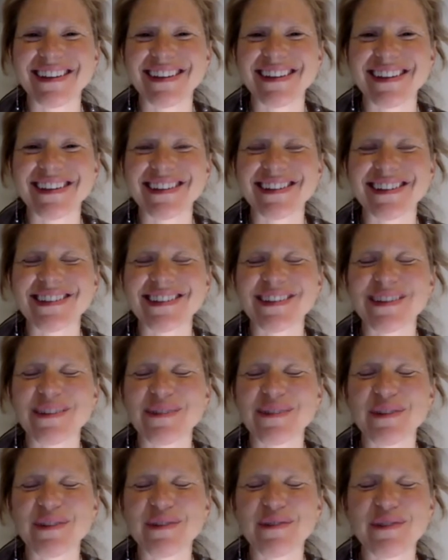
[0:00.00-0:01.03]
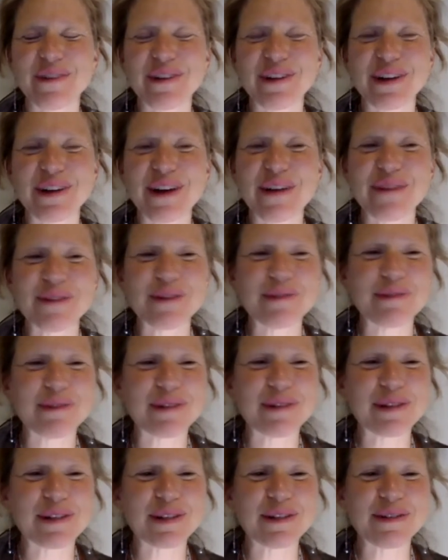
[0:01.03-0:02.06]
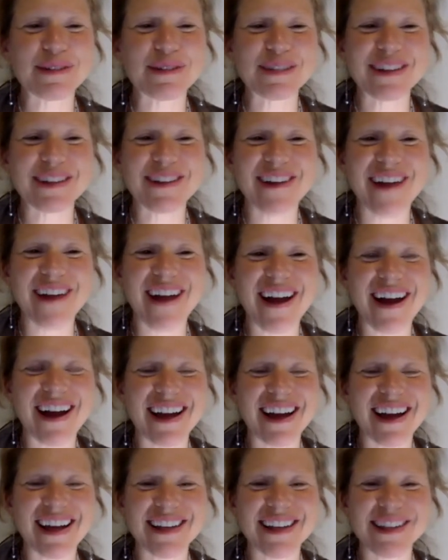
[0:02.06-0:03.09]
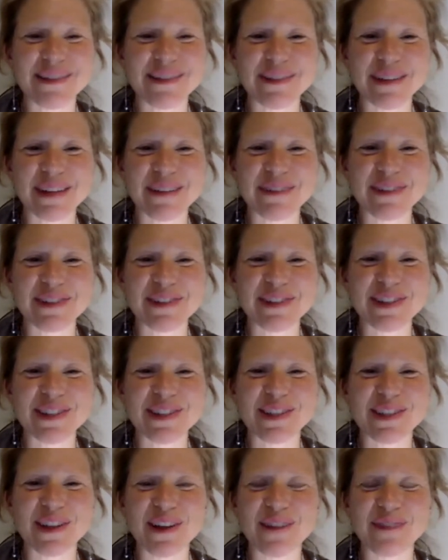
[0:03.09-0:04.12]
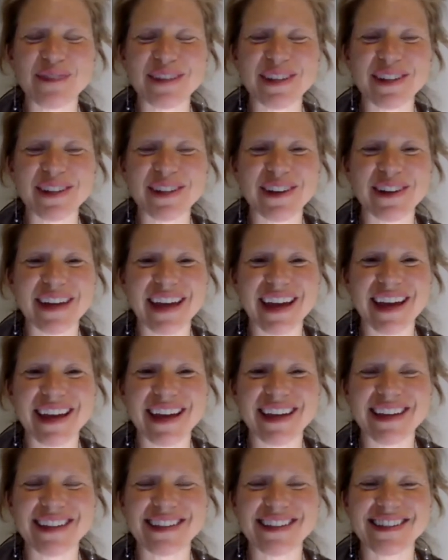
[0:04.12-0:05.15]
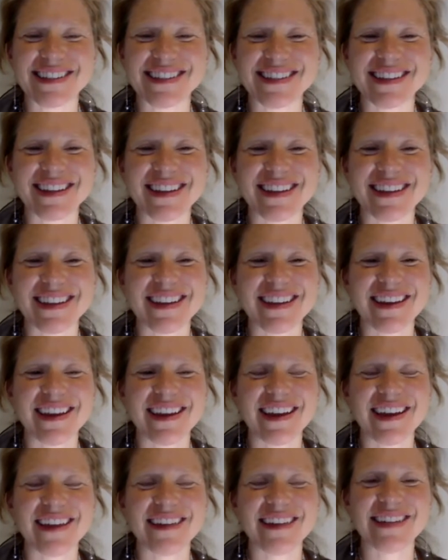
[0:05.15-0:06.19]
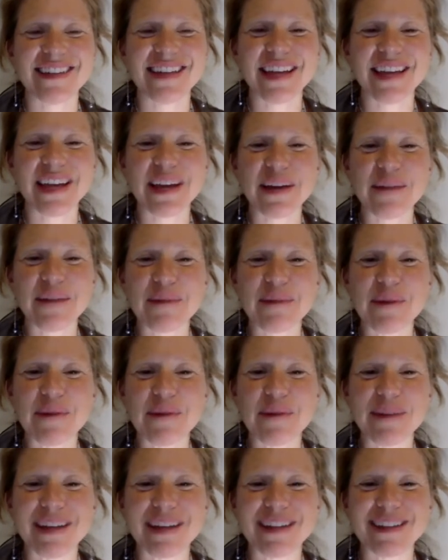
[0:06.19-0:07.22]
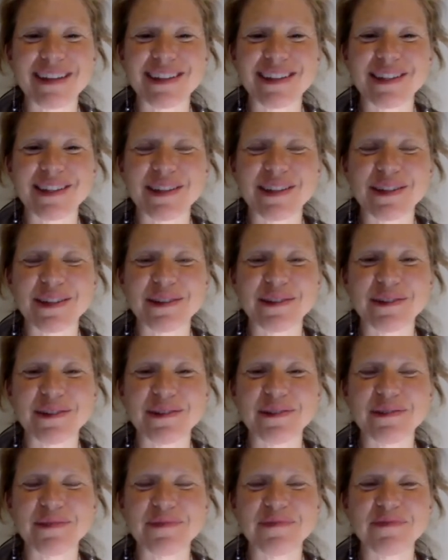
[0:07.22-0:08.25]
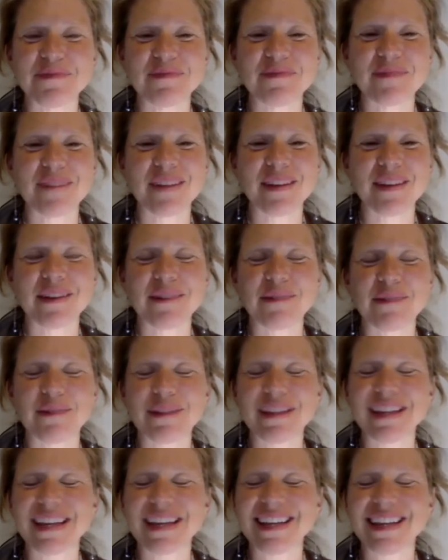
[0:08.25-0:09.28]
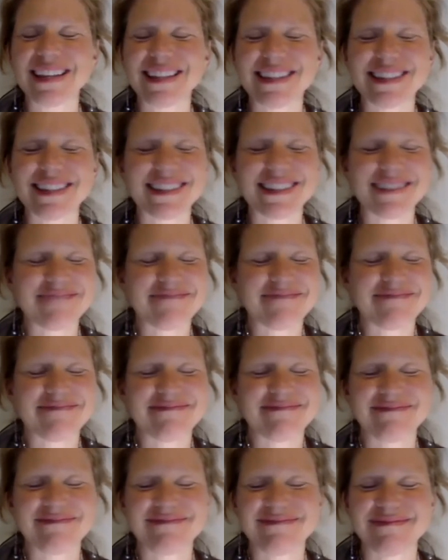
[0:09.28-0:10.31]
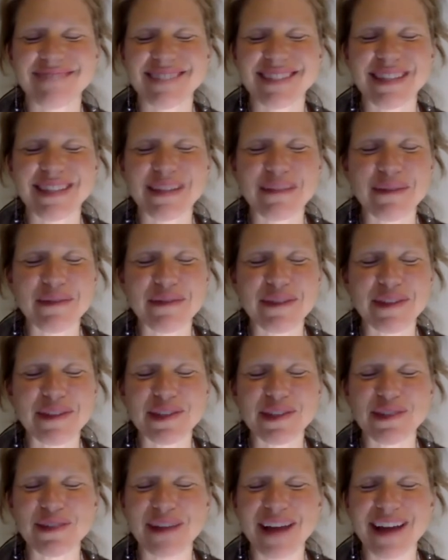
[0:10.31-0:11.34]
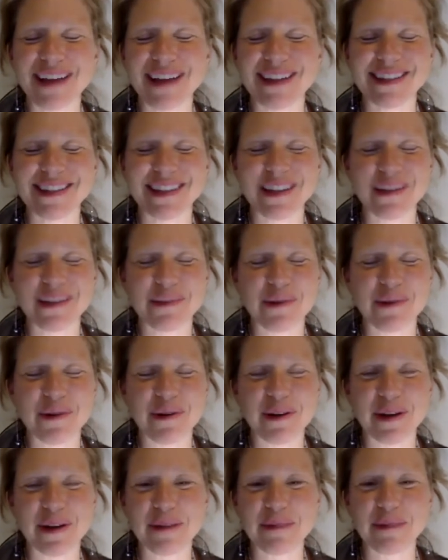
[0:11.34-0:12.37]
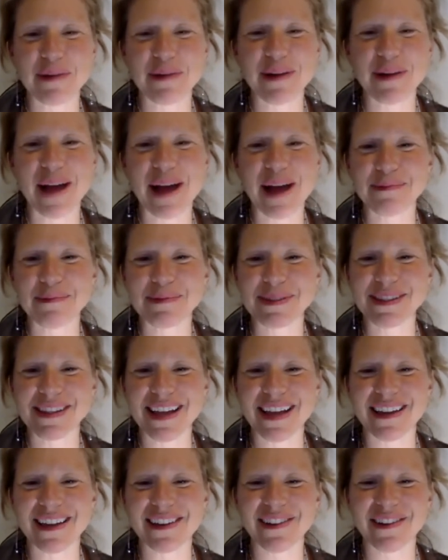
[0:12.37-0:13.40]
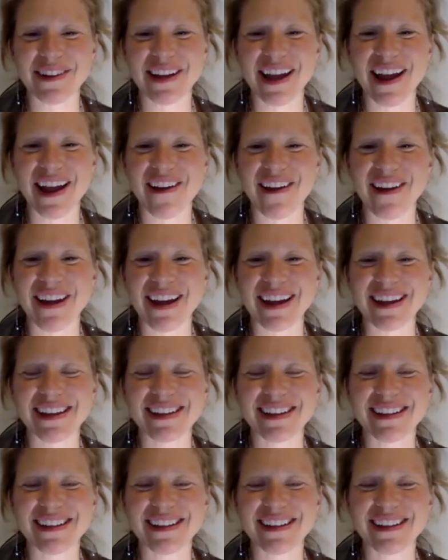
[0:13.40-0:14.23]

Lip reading: So if you feel comfortable closing your eyes or even just softening your gaze, and taking a moment to release some of the stress and worry perhaps that you're carrying.